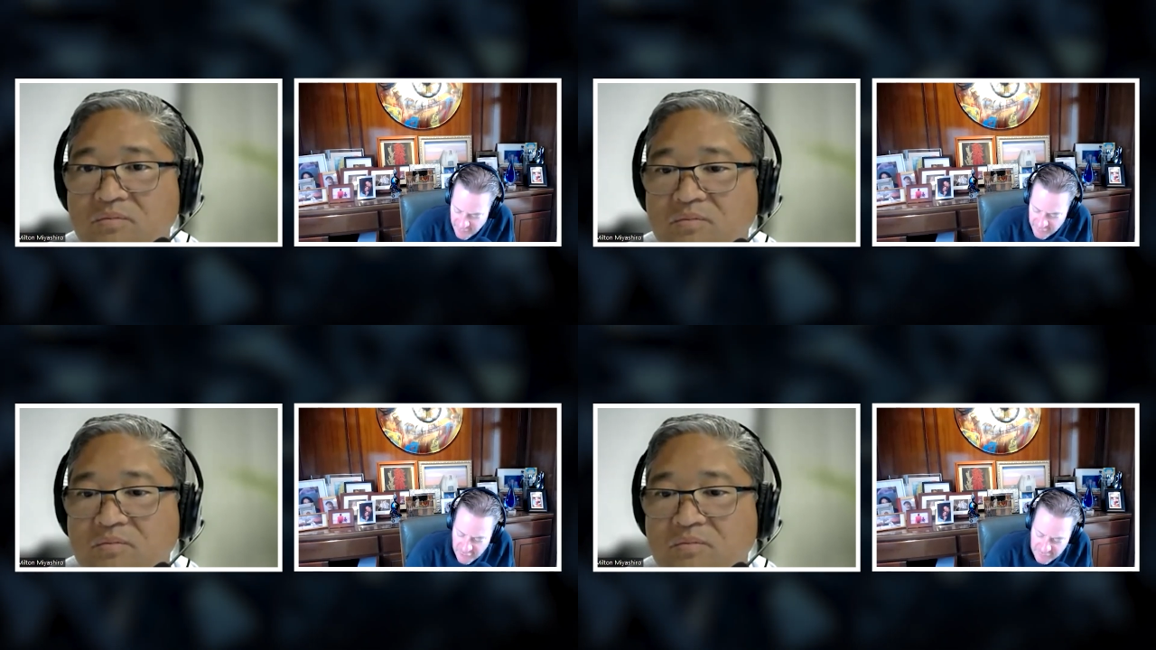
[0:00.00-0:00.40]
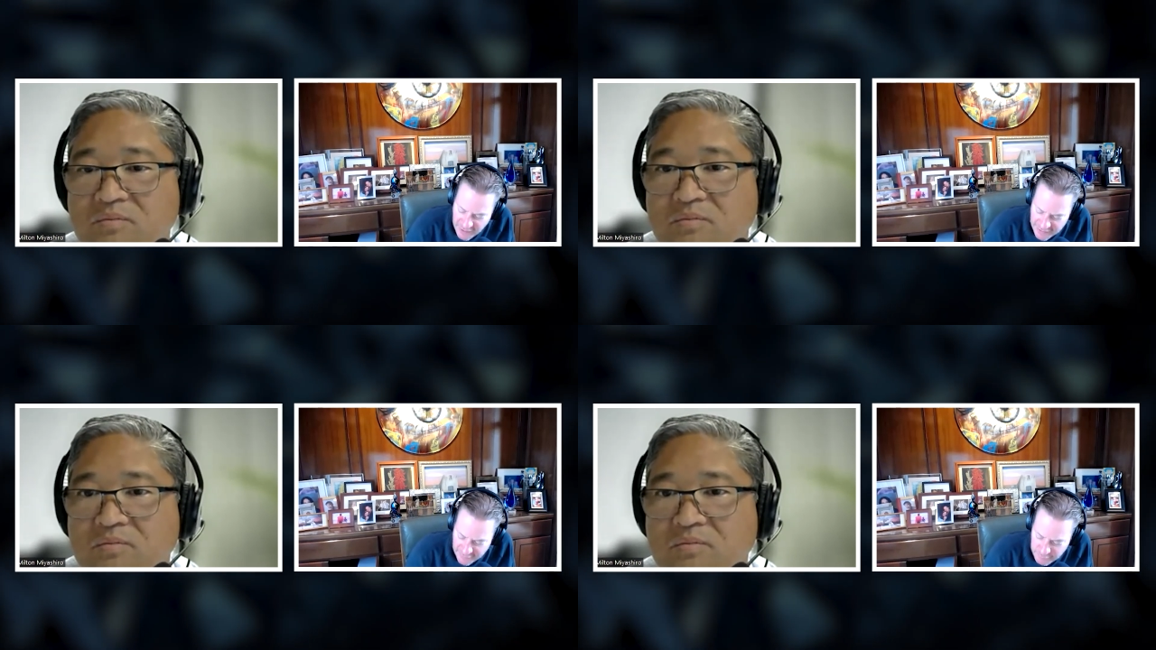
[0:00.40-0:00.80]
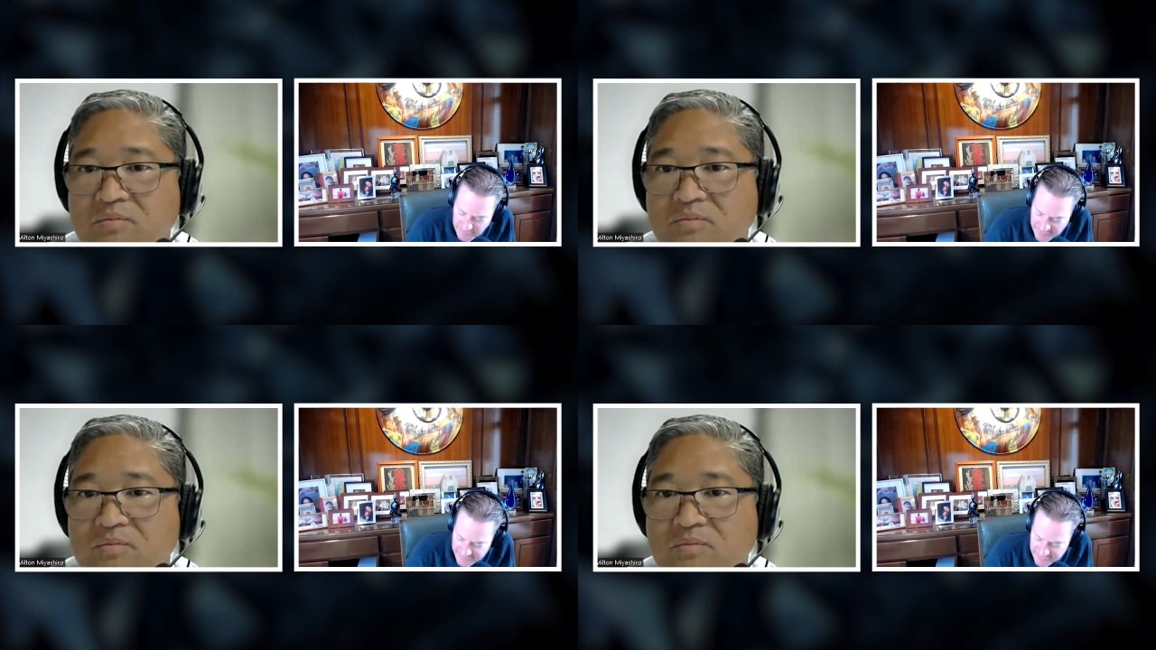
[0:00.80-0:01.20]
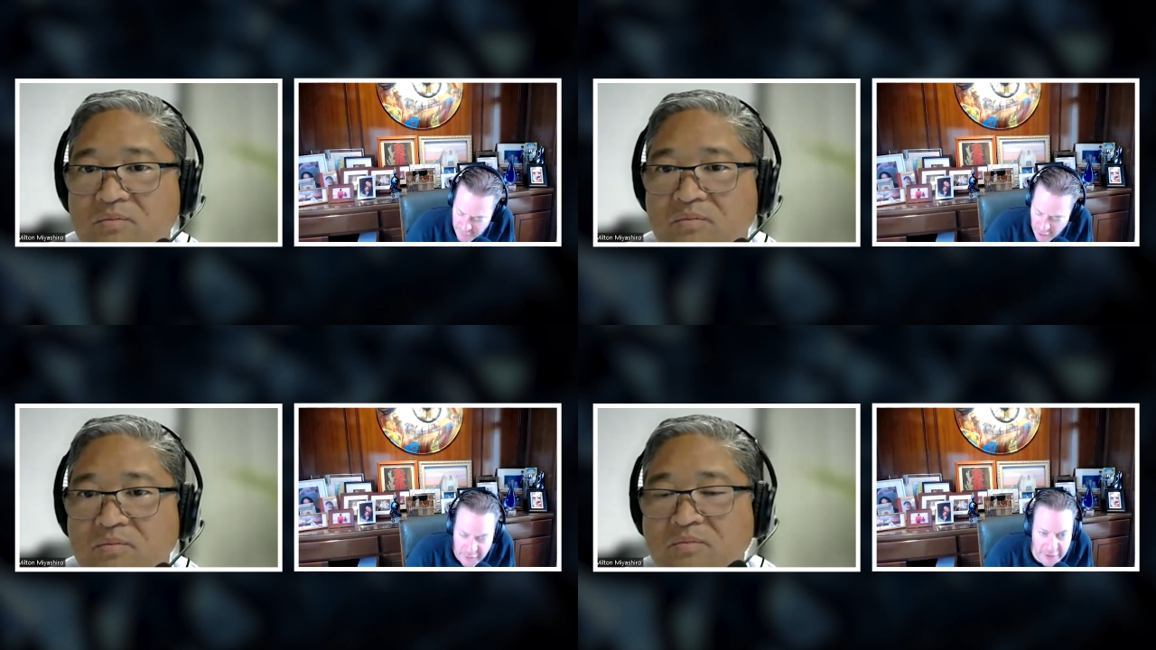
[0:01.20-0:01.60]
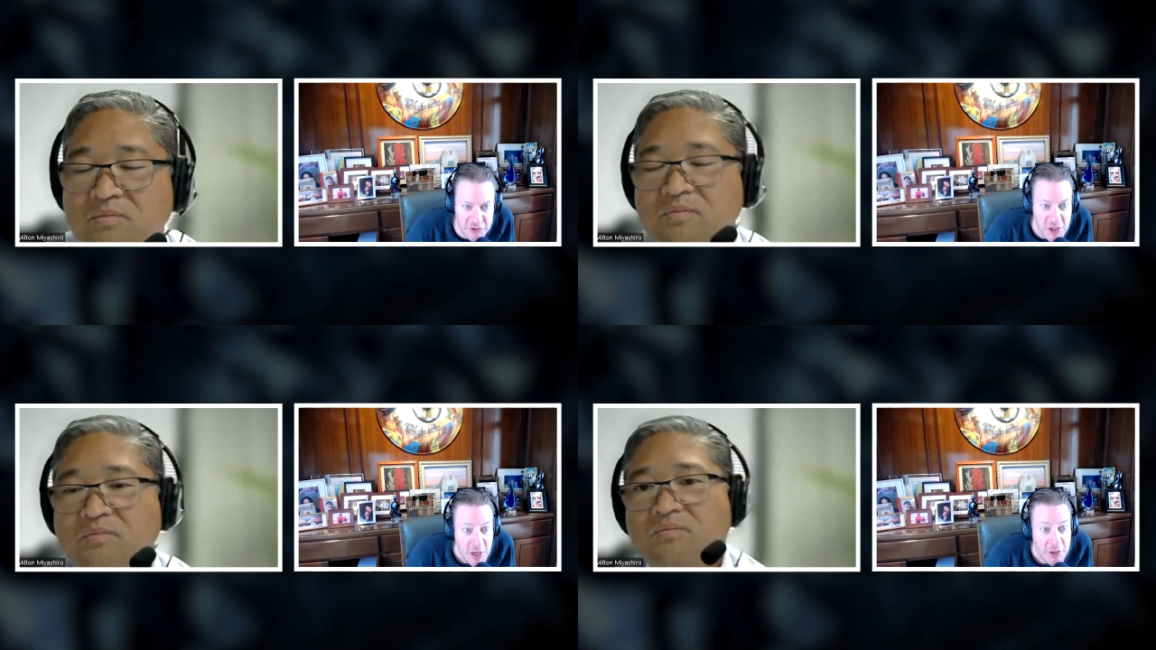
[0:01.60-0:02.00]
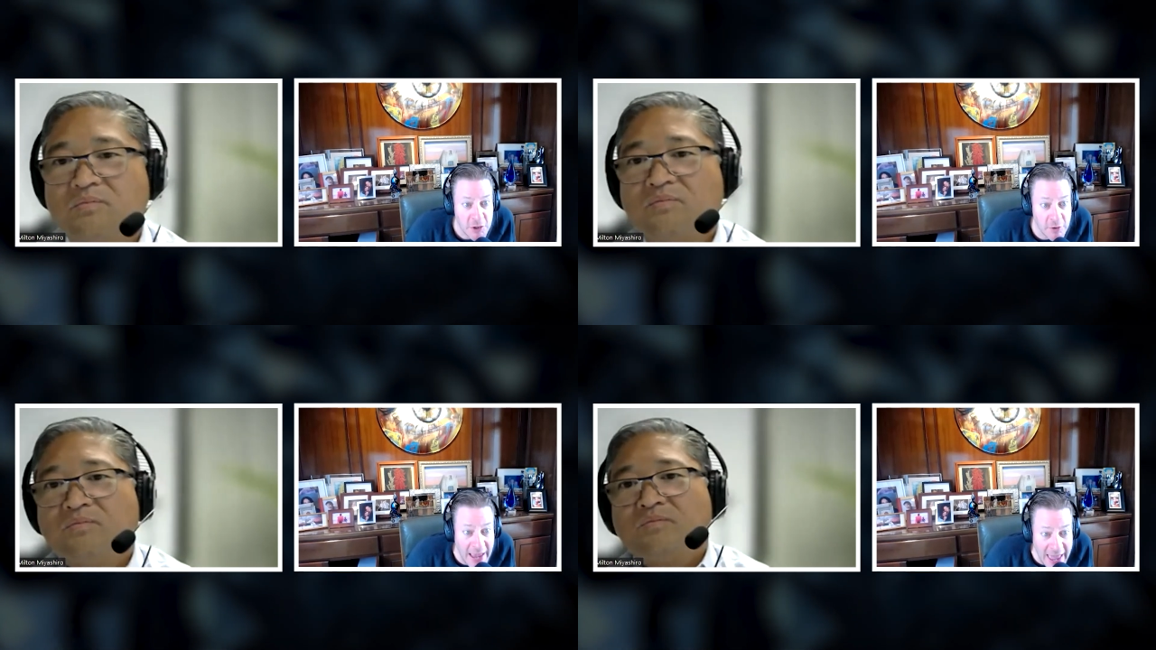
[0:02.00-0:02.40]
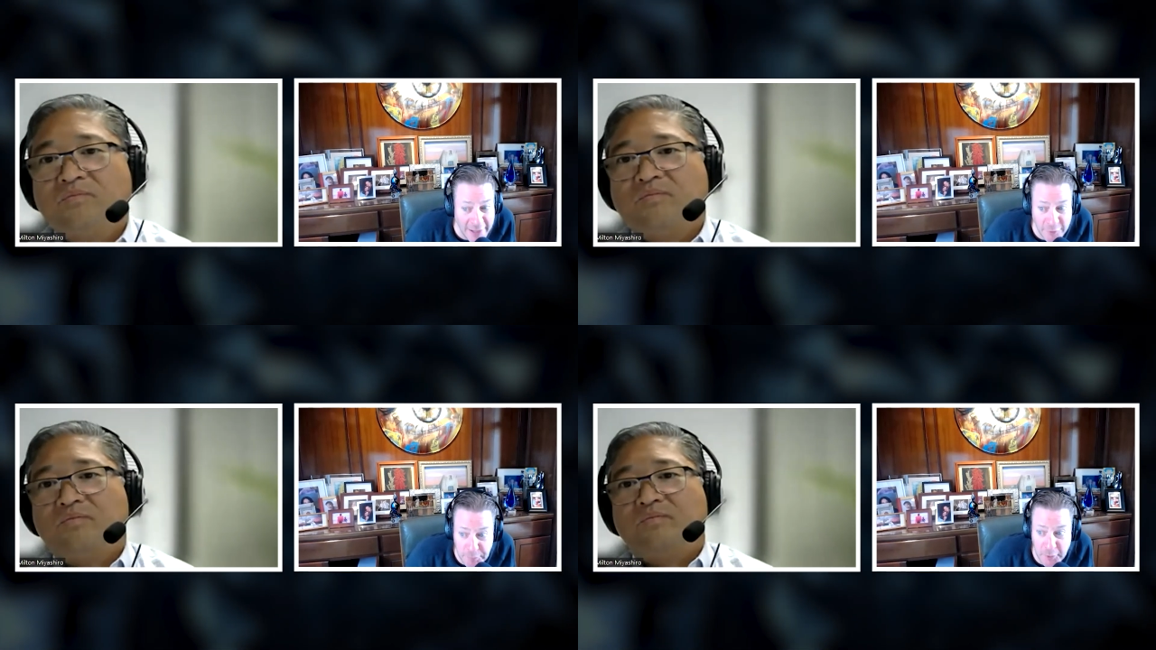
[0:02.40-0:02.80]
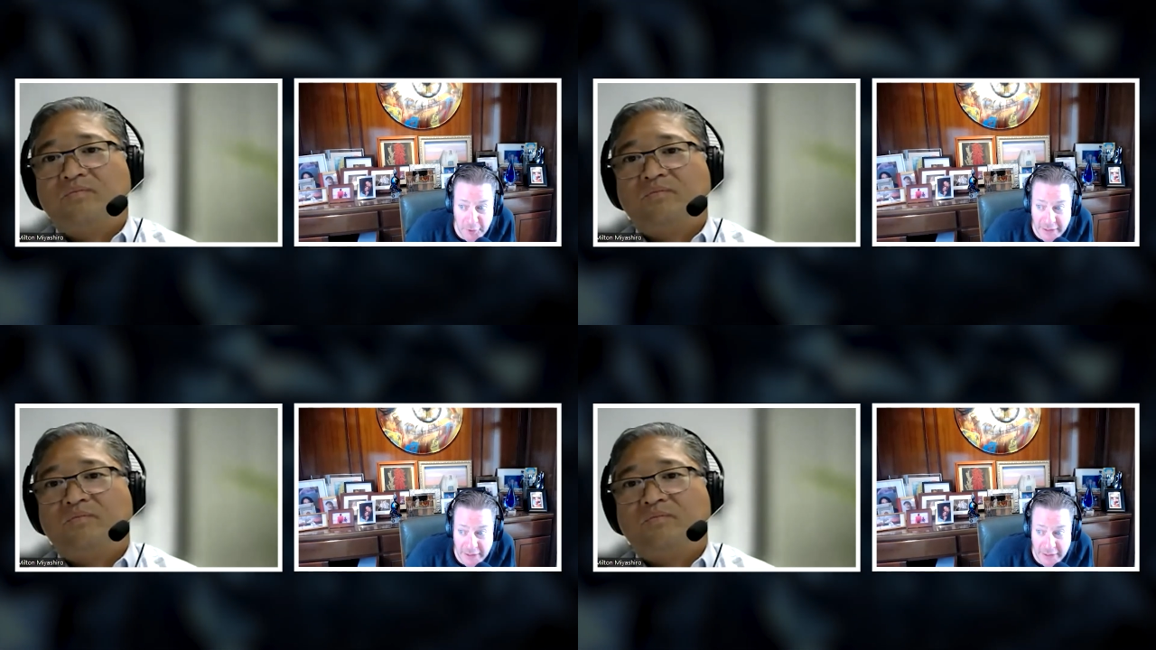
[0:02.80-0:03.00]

Speaker 1: So you've got this basic knowledge. You're expert